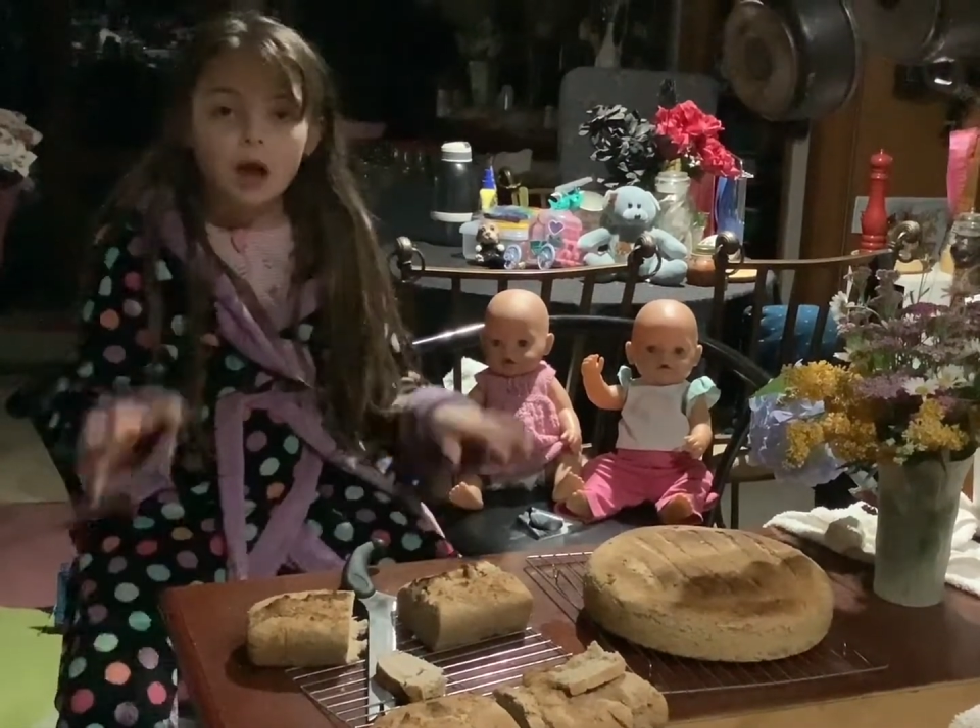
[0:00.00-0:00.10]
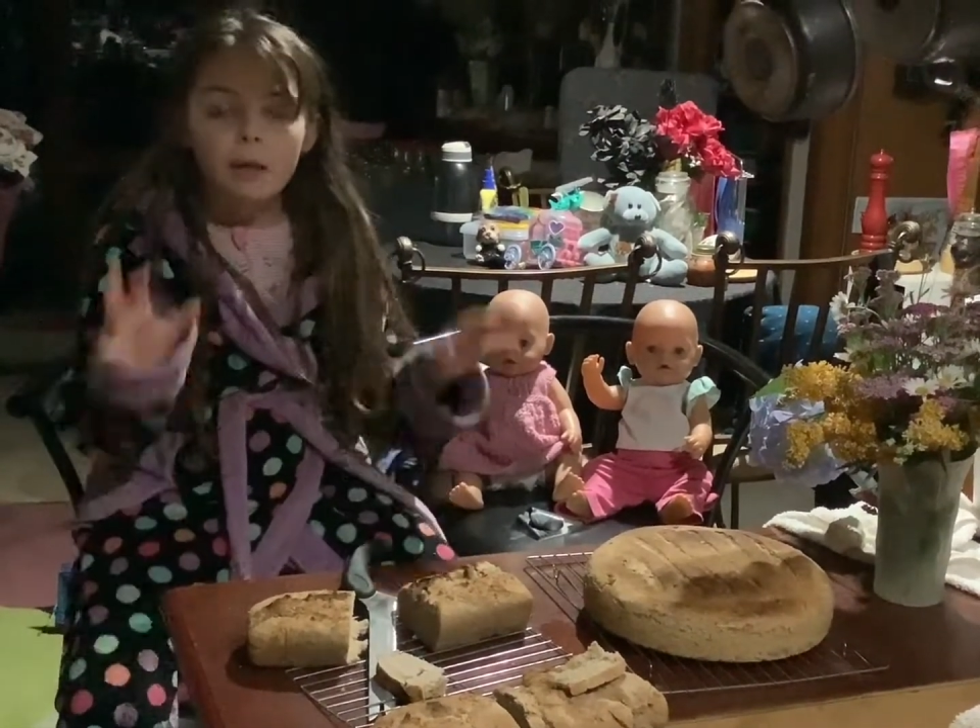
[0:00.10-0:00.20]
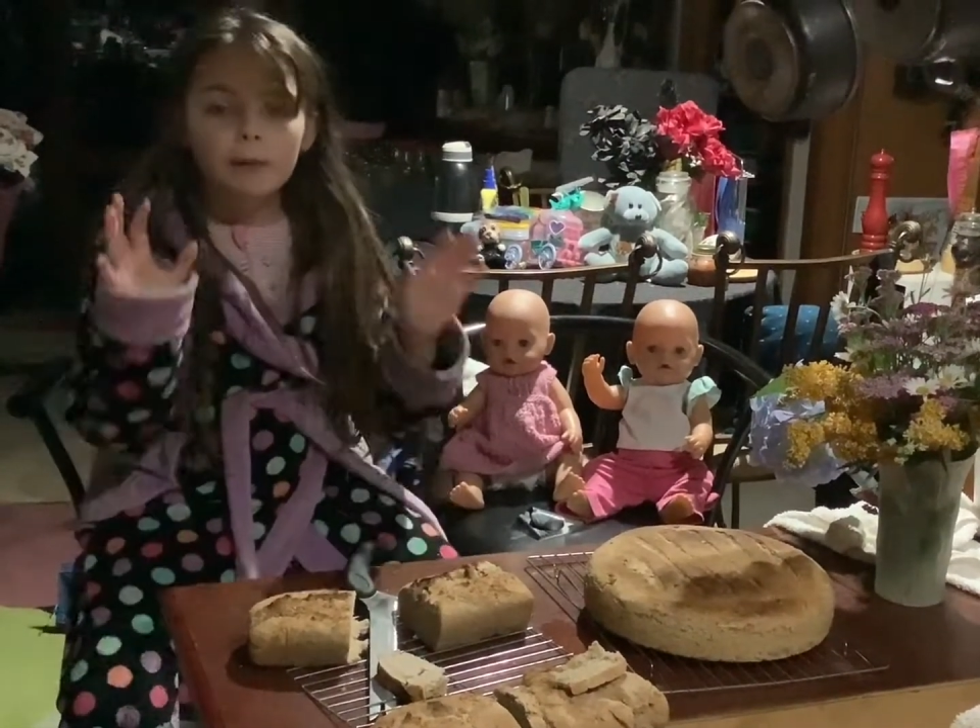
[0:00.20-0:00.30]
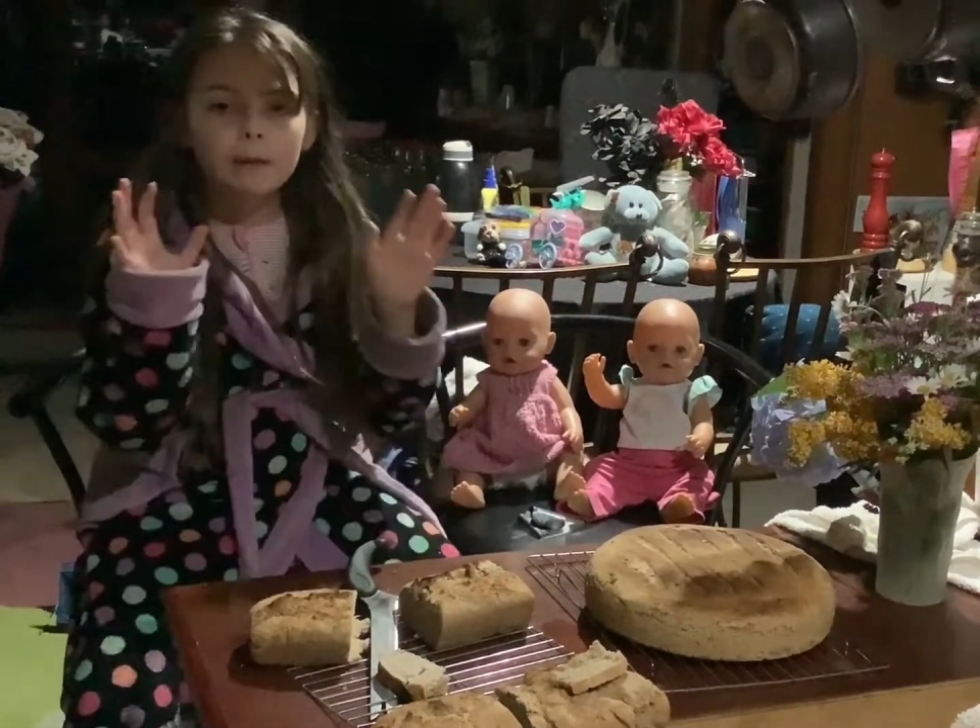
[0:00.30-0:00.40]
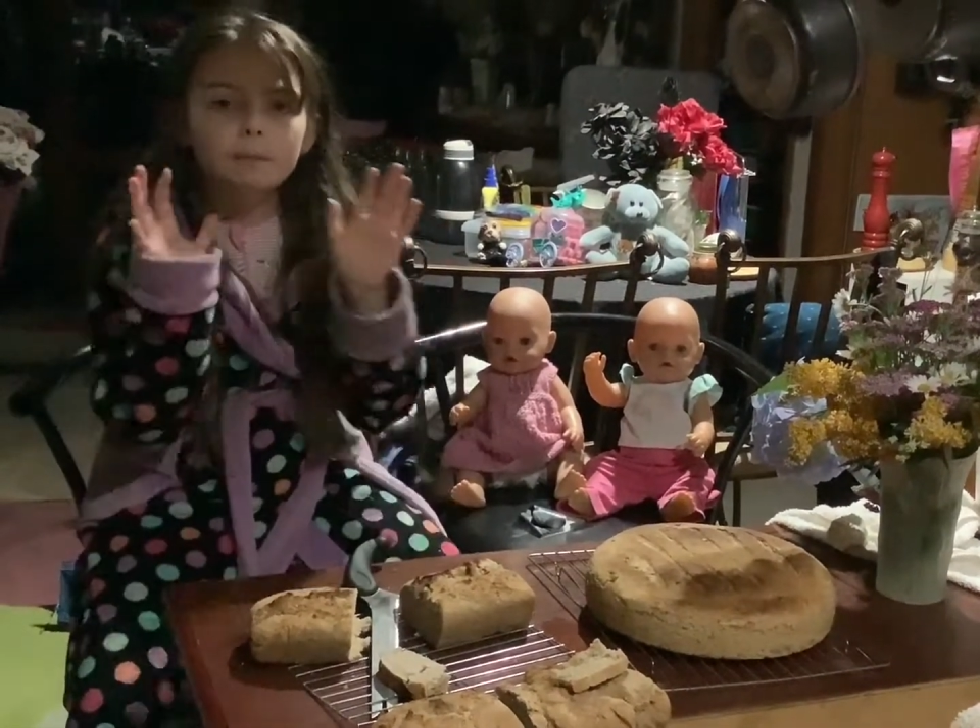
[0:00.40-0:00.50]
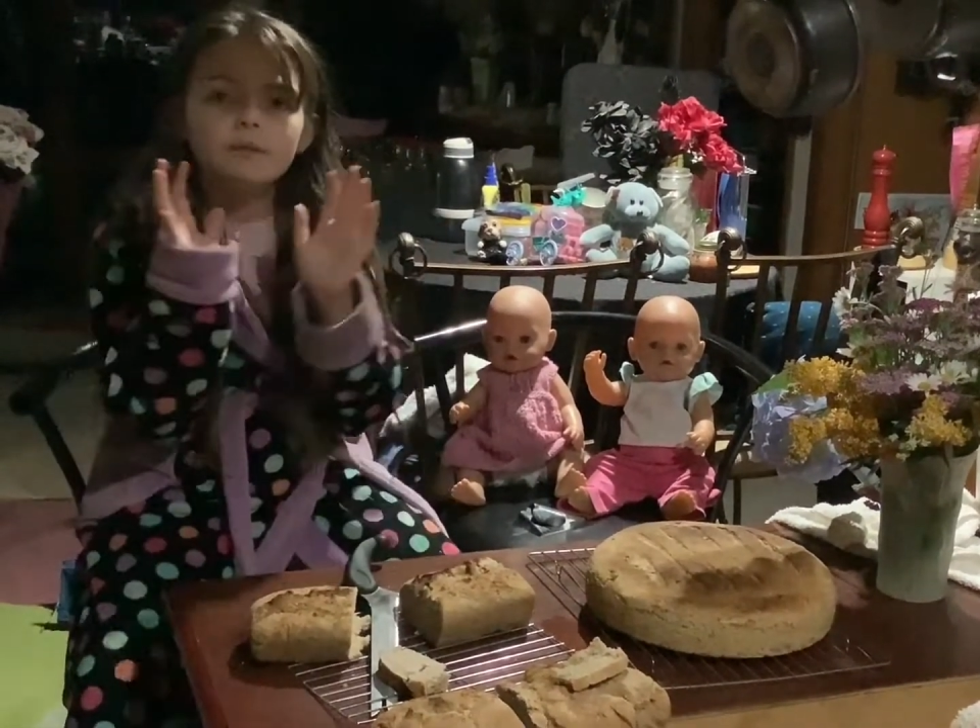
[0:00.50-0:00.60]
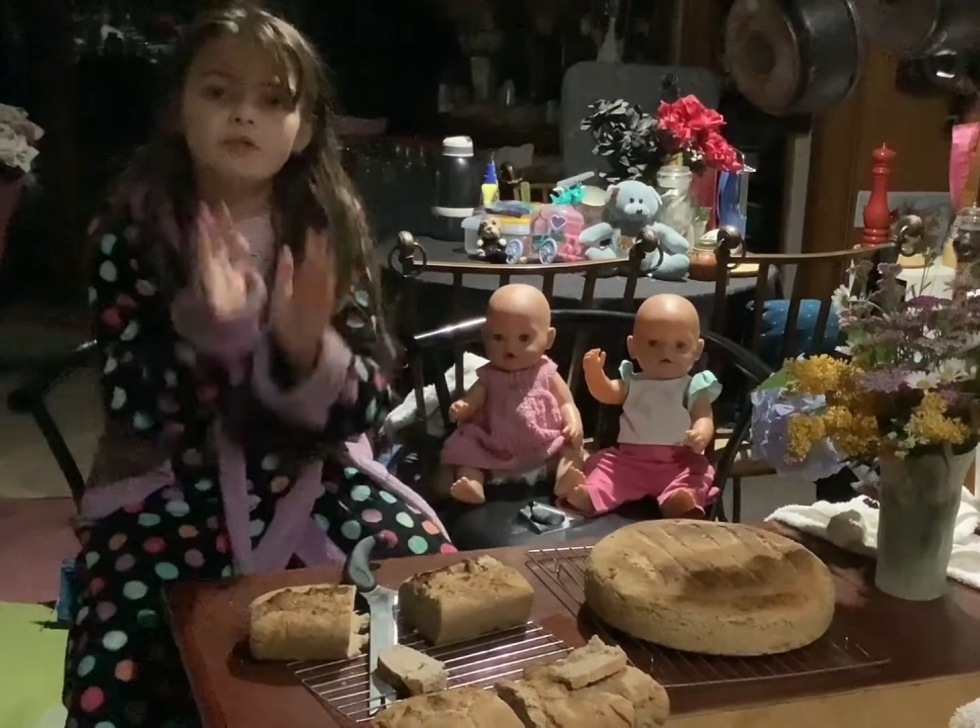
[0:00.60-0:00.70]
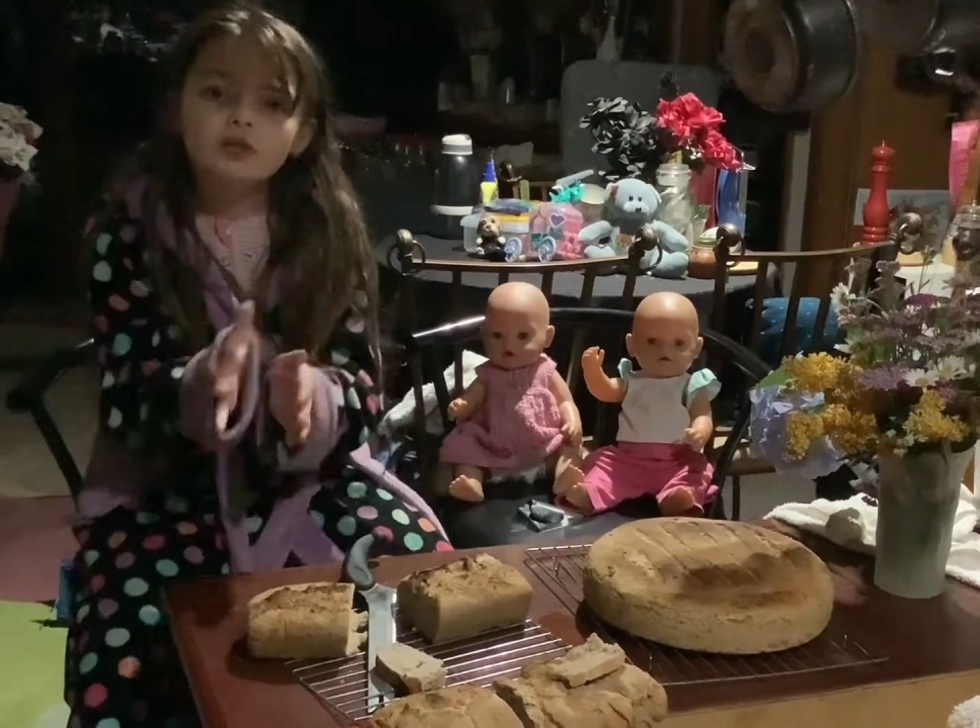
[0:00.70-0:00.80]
But before